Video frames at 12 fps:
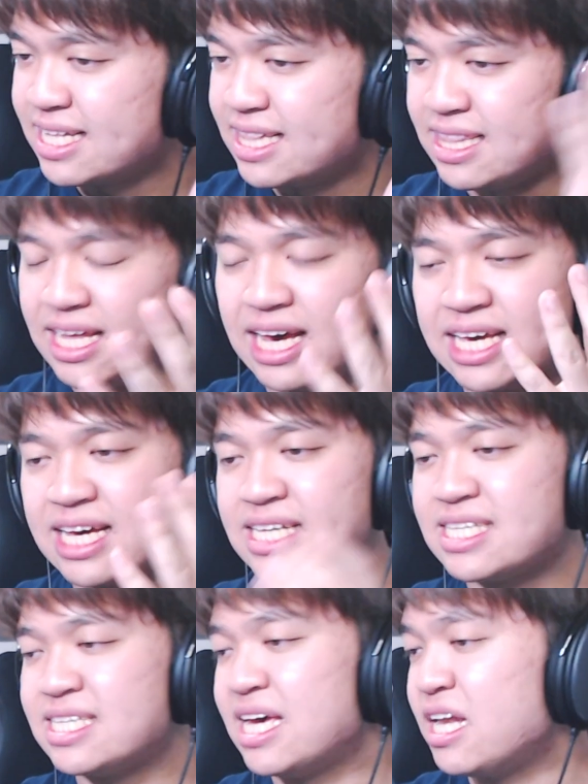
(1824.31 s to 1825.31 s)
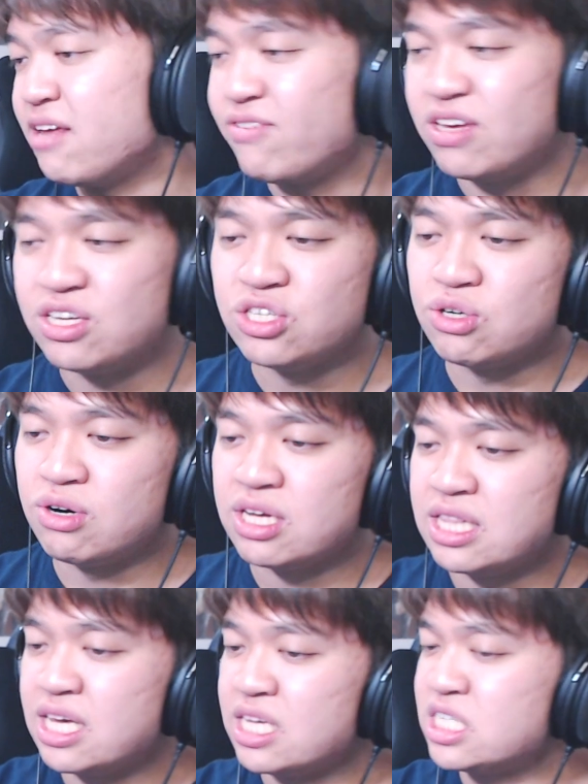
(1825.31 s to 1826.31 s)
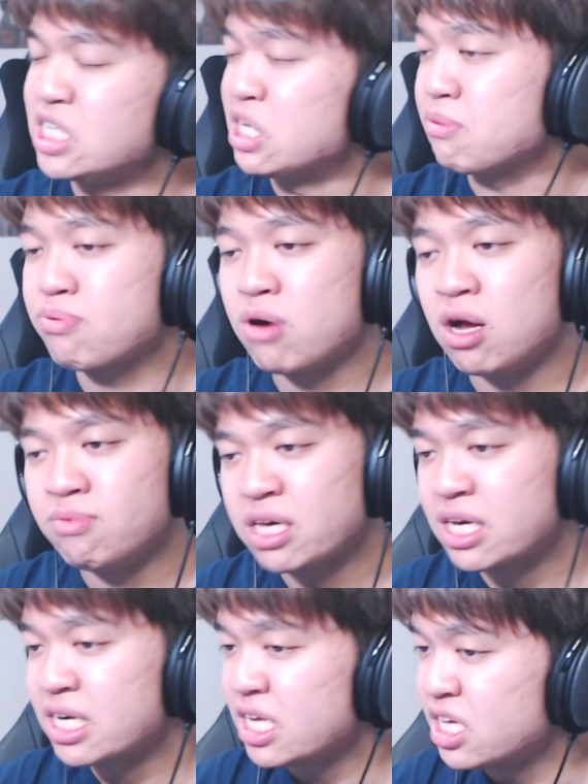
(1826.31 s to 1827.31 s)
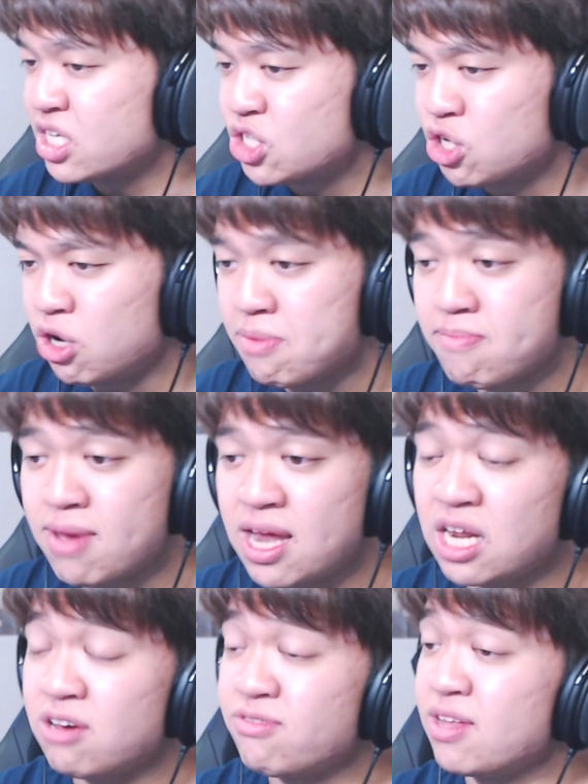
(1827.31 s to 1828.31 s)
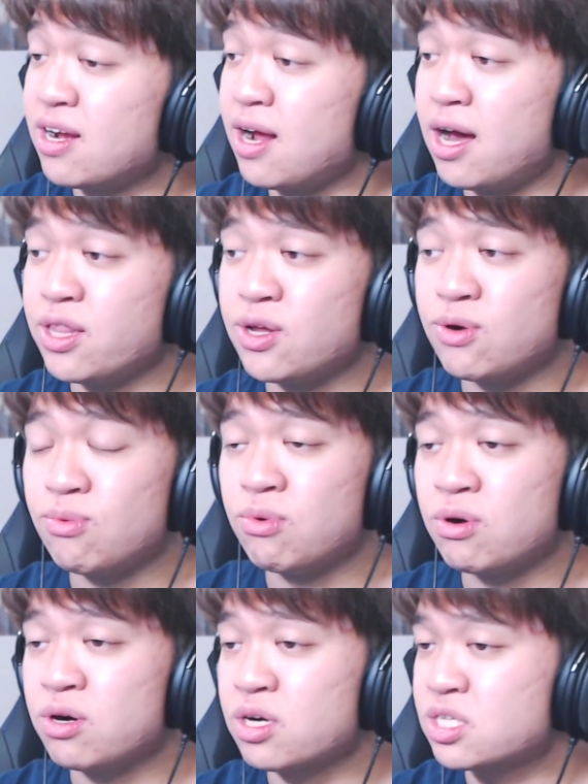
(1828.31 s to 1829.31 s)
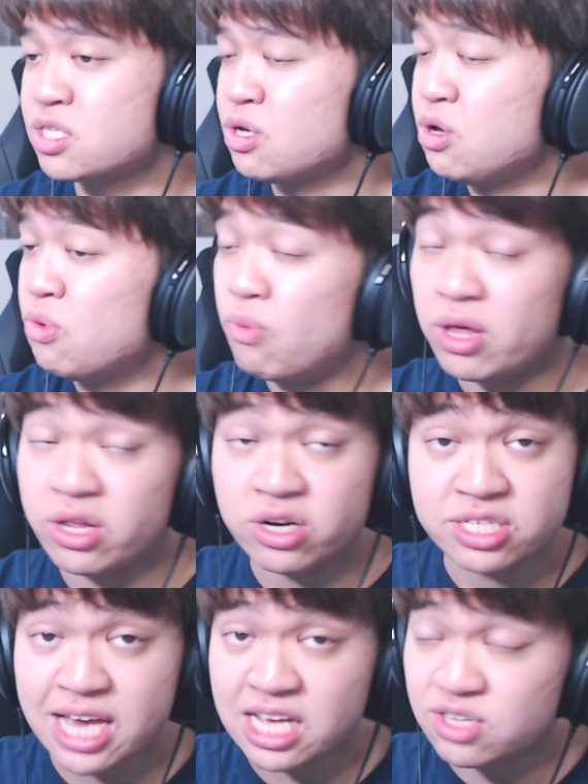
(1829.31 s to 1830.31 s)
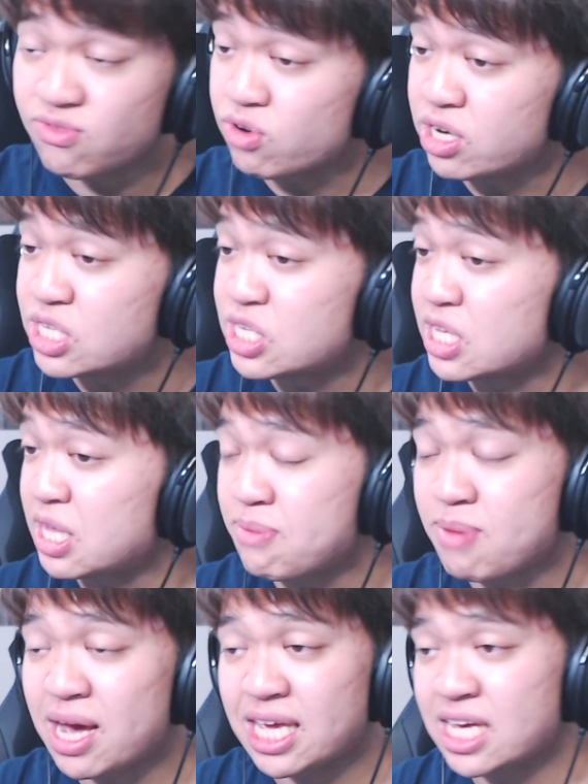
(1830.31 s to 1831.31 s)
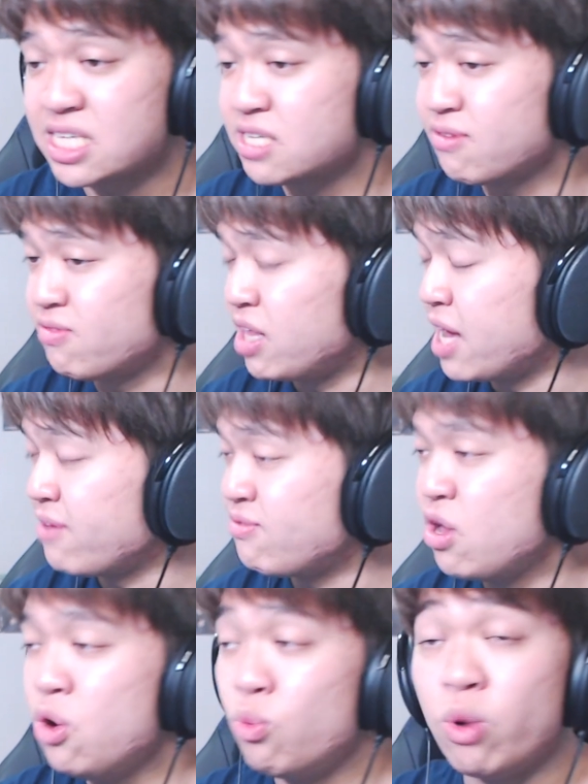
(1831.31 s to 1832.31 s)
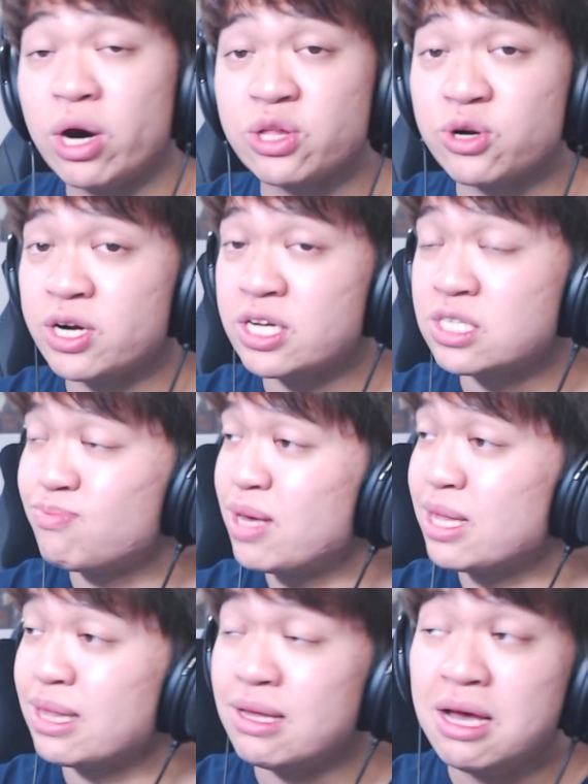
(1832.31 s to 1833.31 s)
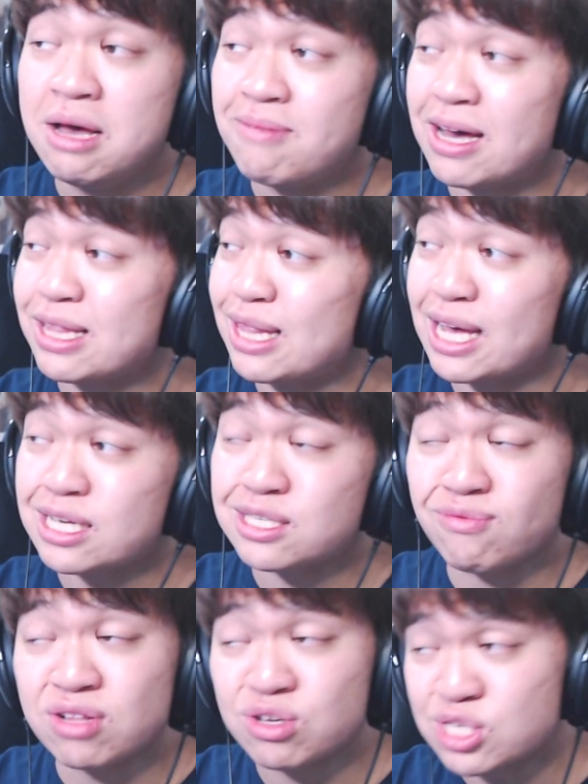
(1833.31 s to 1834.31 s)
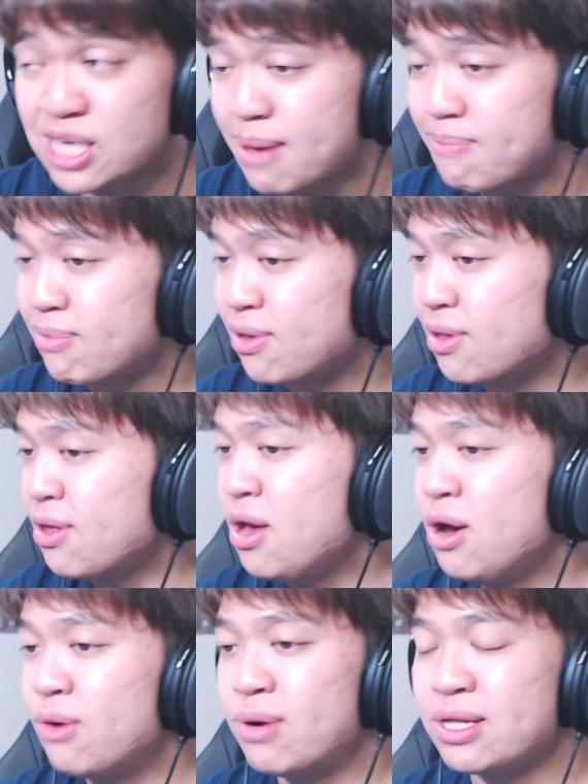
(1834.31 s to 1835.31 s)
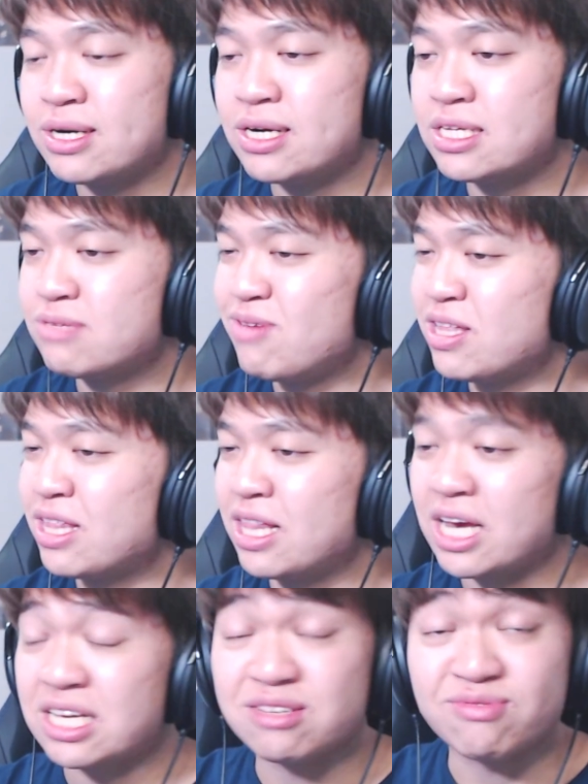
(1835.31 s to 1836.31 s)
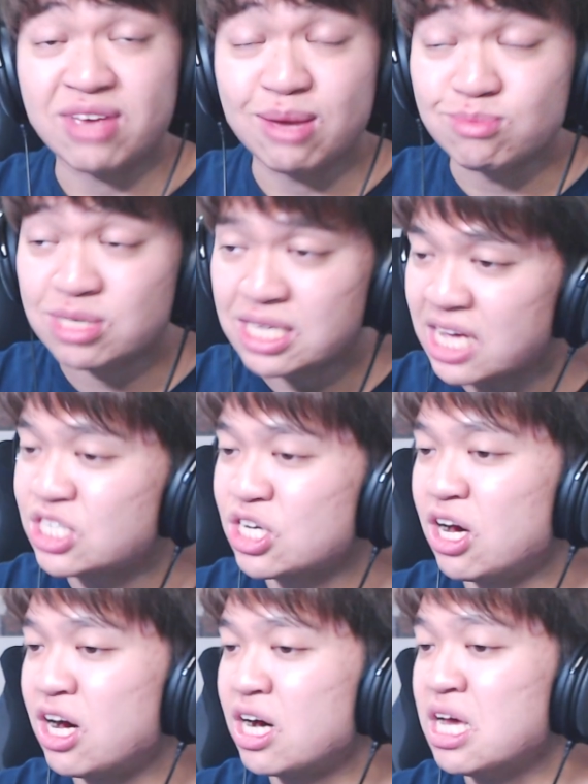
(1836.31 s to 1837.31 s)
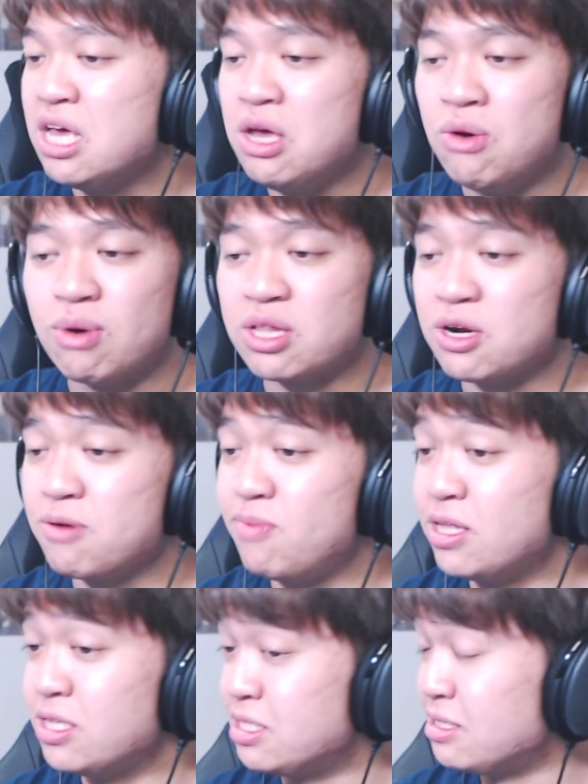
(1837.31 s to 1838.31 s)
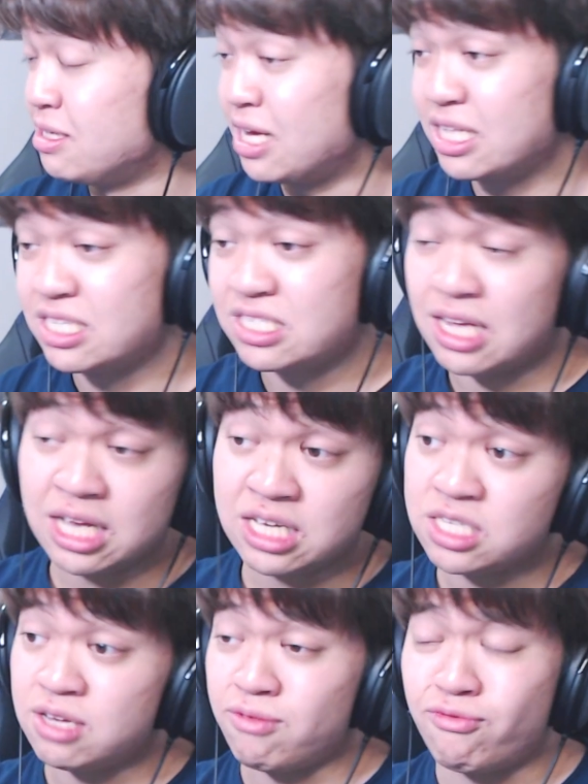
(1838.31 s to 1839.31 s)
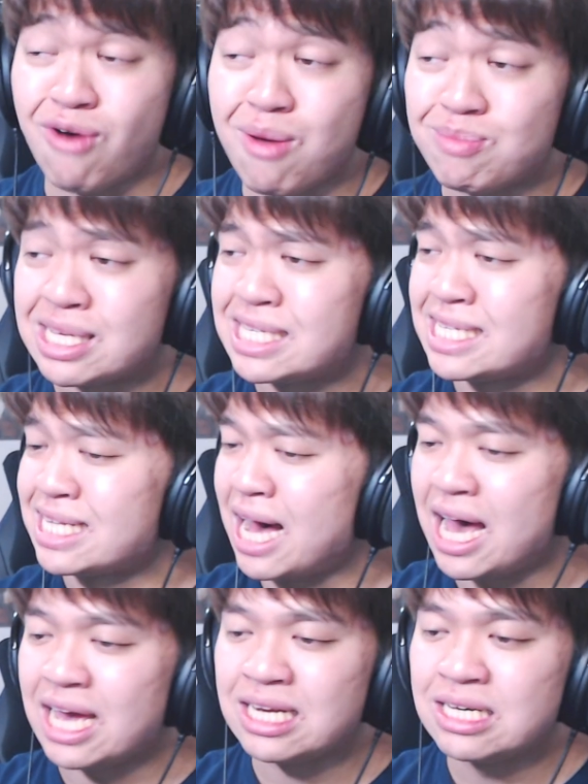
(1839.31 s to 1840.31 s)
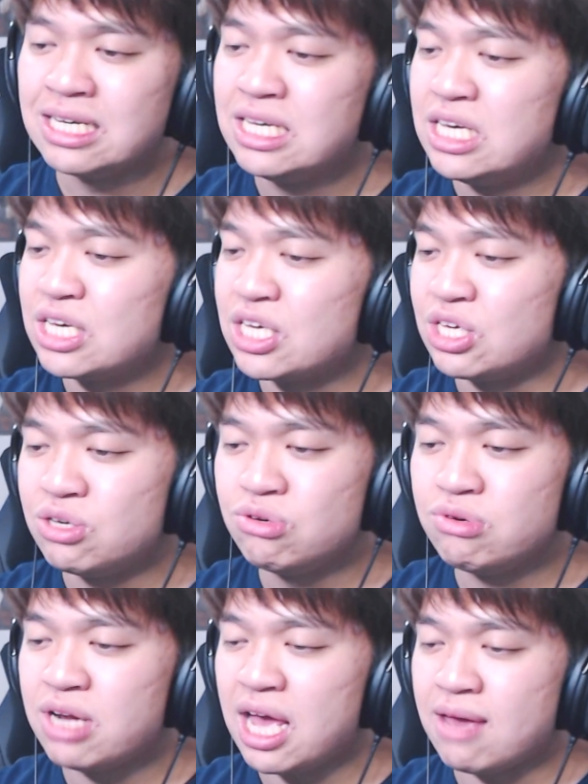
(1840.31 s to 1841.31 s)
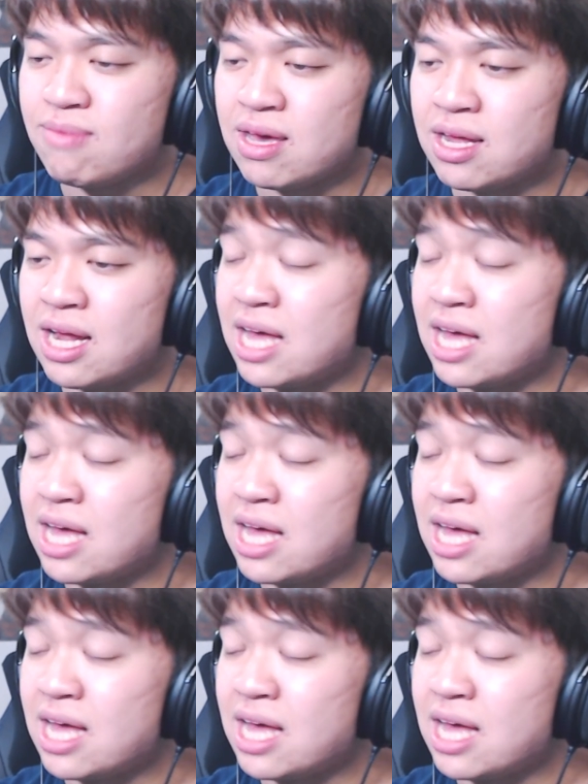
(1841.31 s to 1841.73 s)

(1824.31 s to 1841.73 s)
Like I said, if you enjoyed this, you're probably going to enjoy many of their other works, whether it's as of recently by Kiss of Life, whether it's been by the likes of Lucemble, whether it's been the likes of Kim Sejong, whether it's been the likes of Fromis 9, you name it.